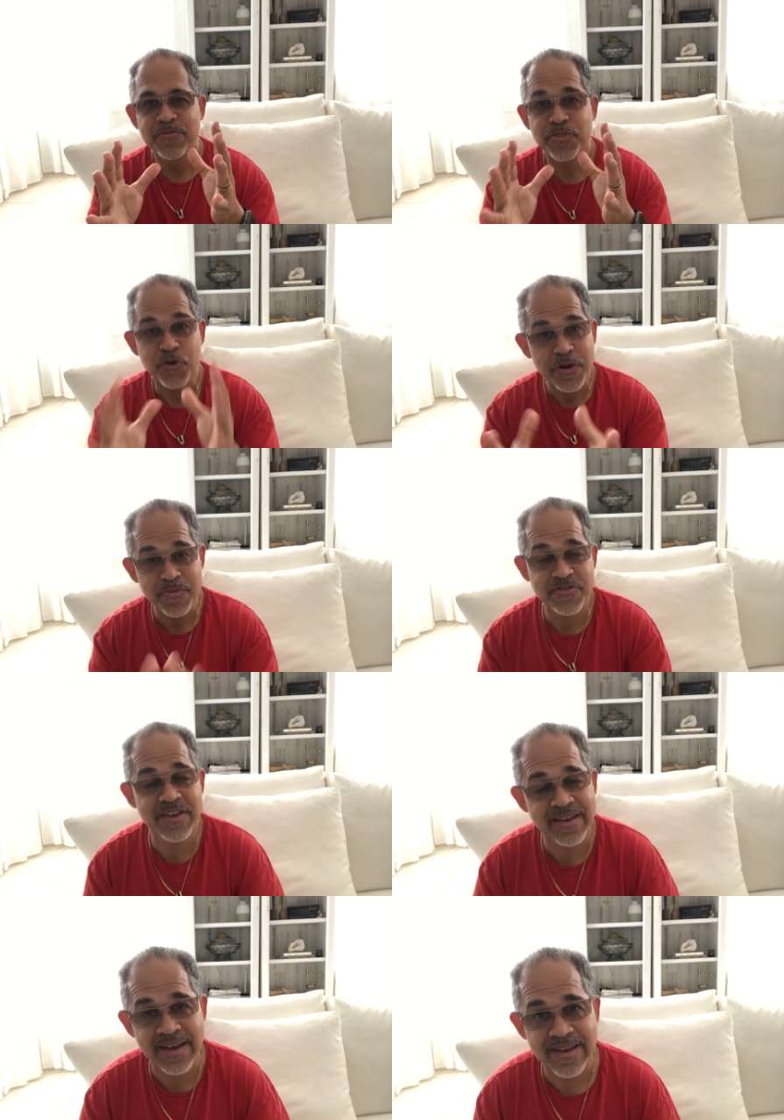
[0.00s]

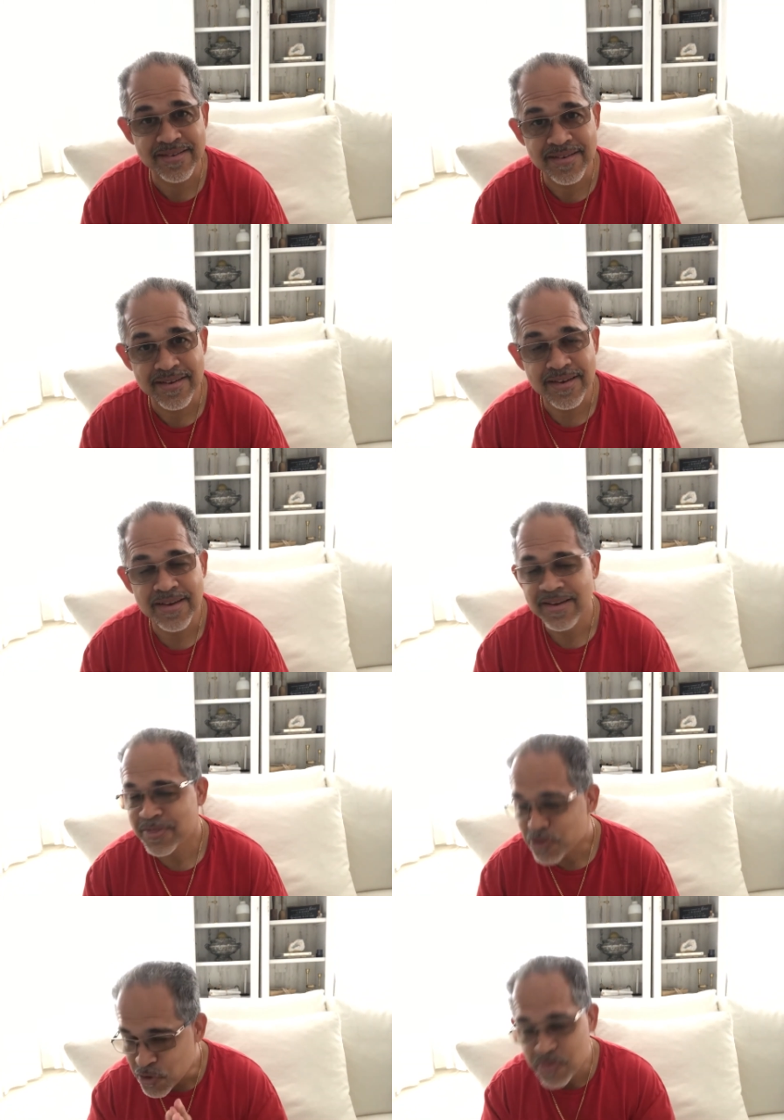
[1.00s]
30%, guys.
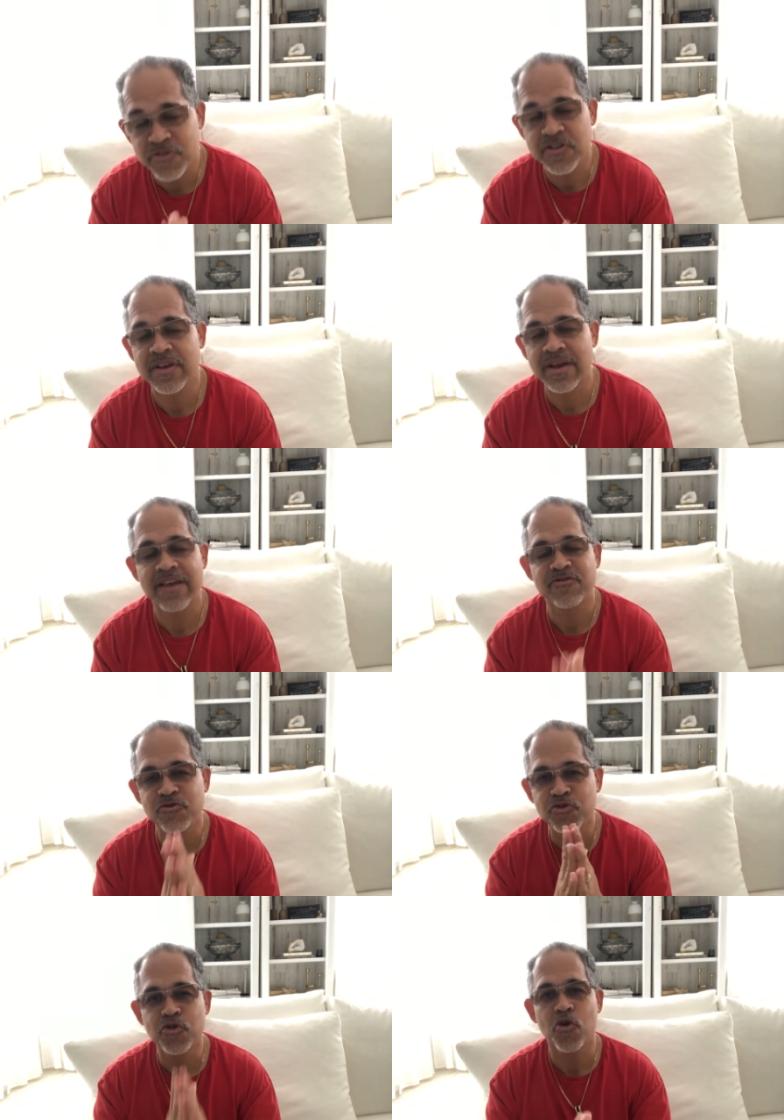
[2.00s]
30%, guys.
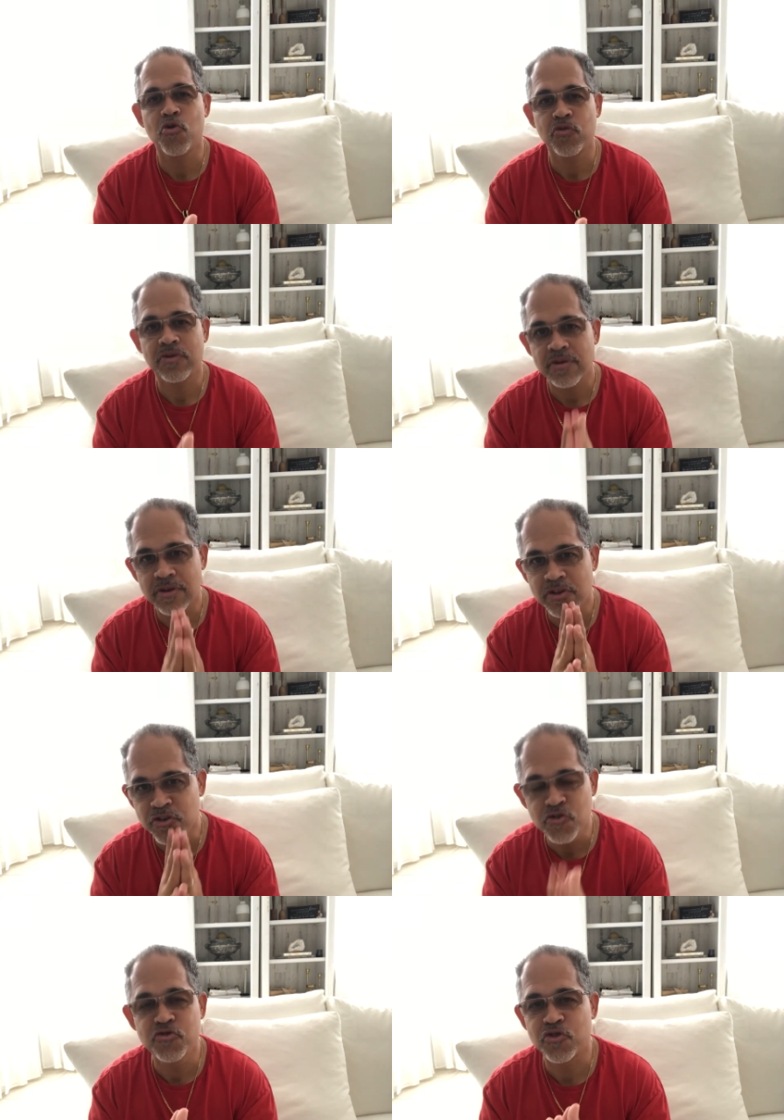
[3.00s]
Don't
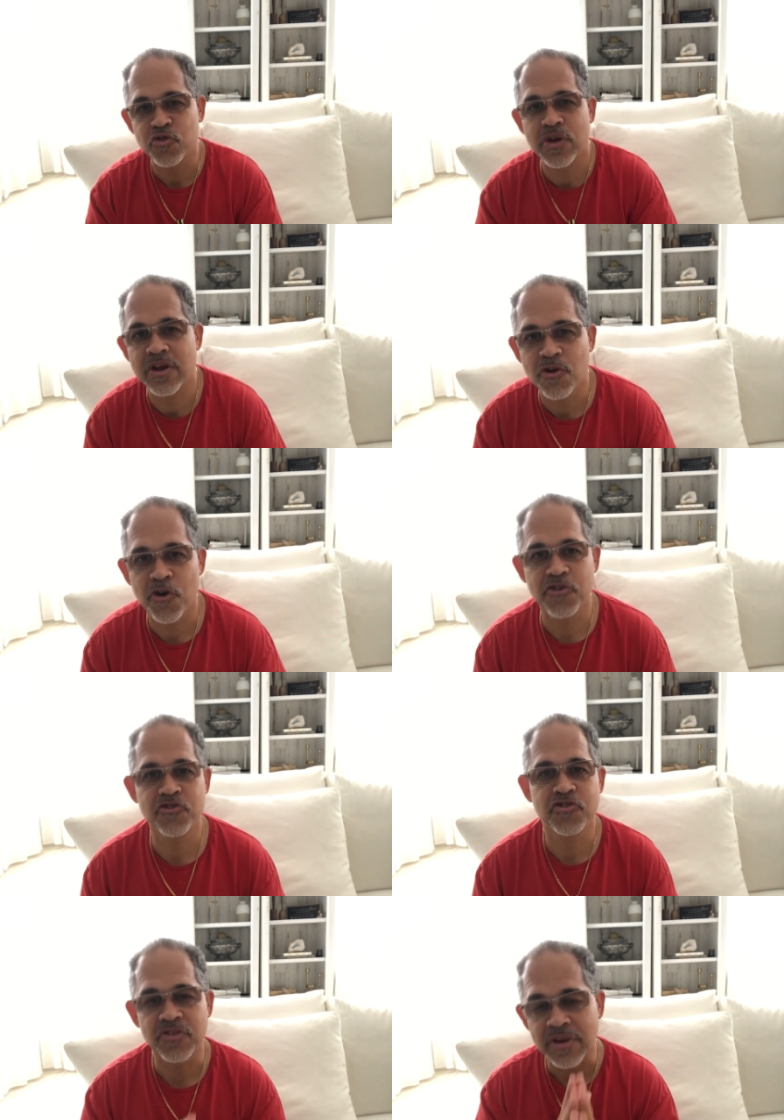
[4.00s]
use your credit cards
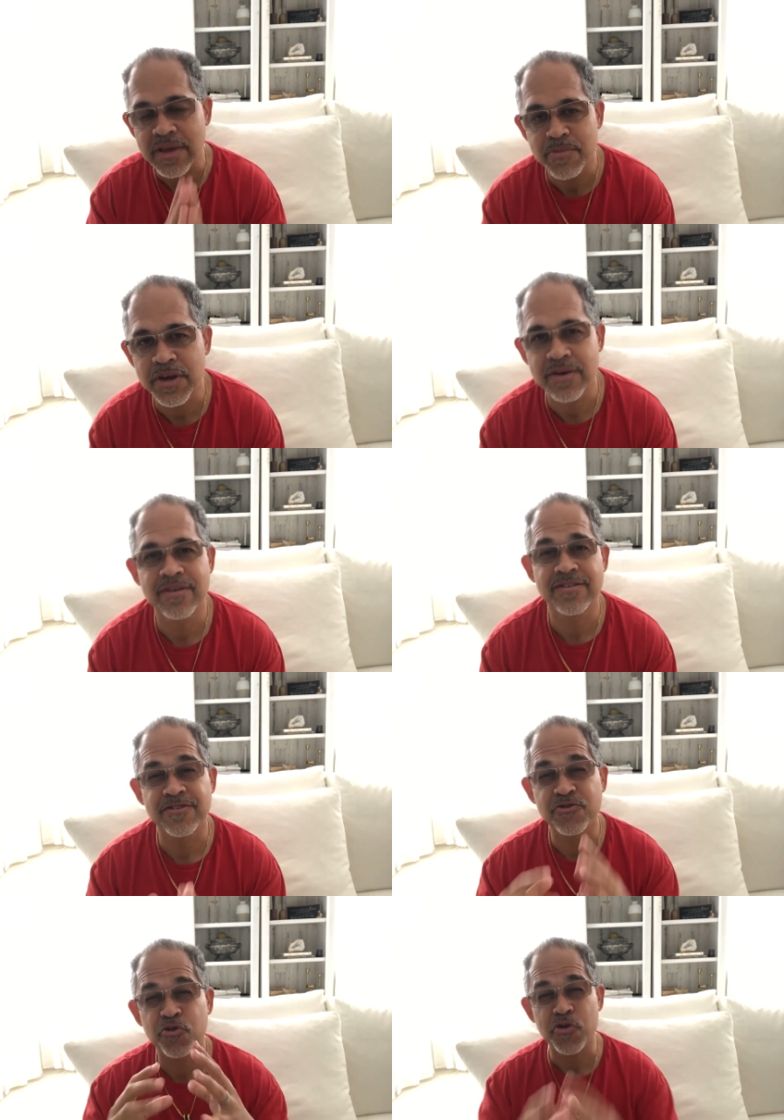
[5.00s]
to the limit. This
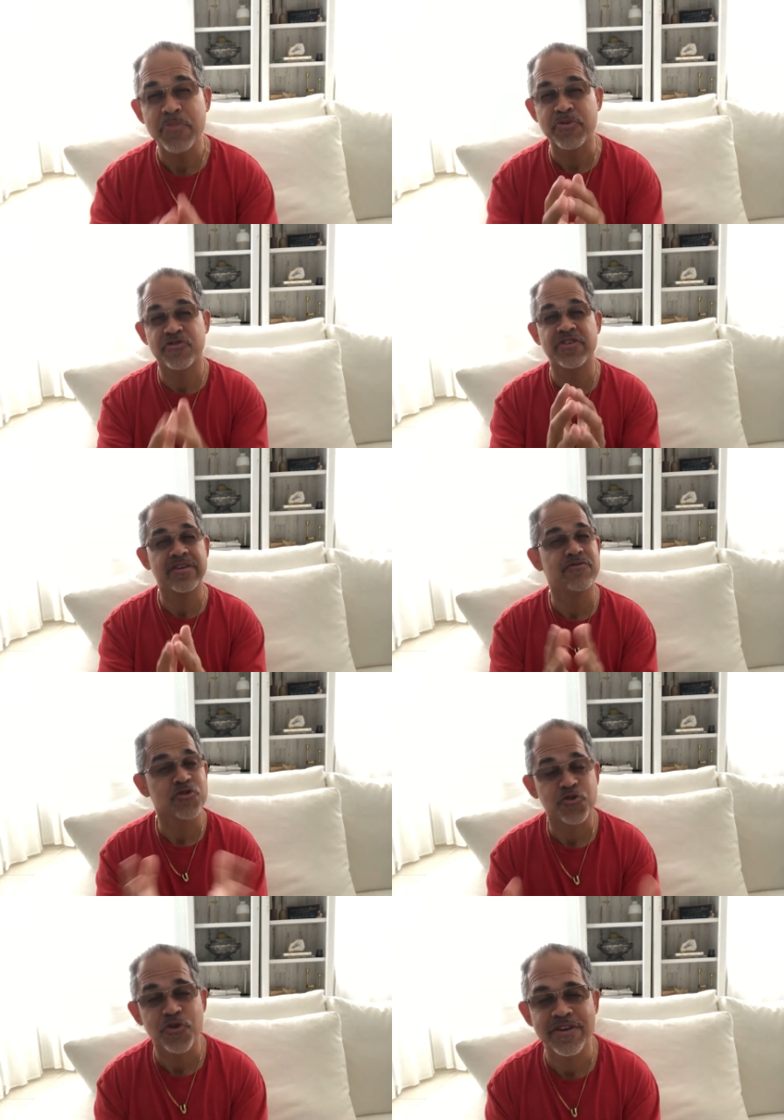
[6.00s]
is 30% of your
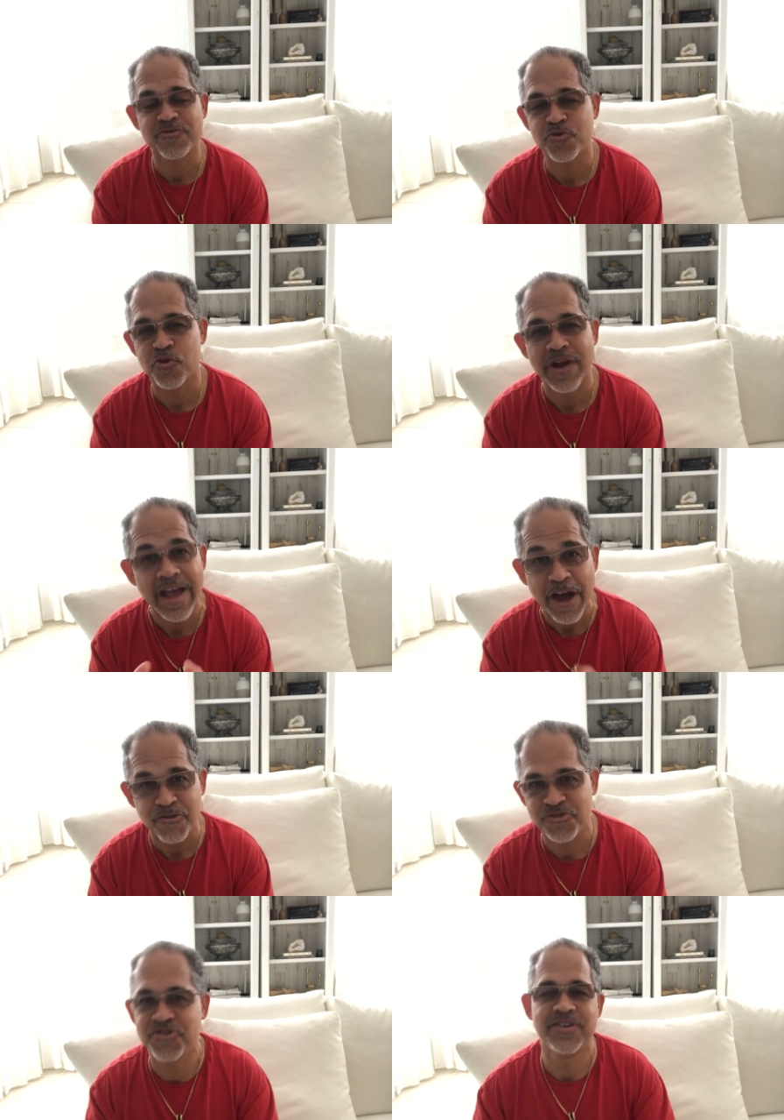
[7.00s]
credit score.
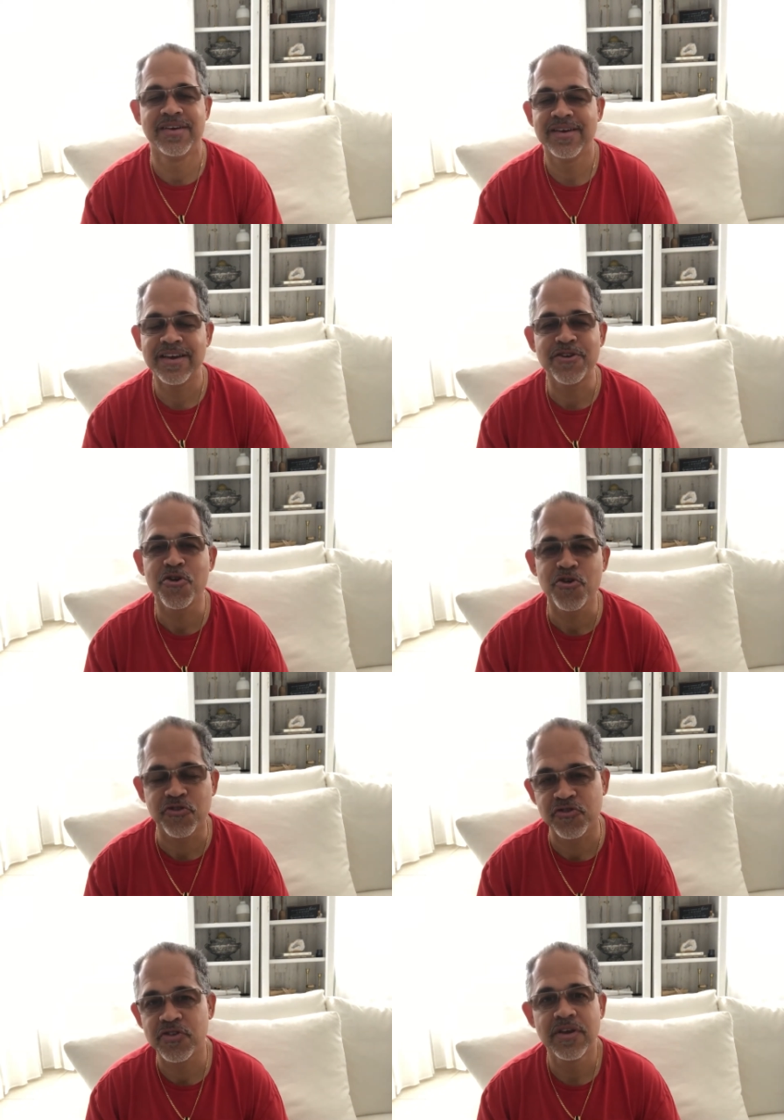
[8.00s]
Ouch. It hurts.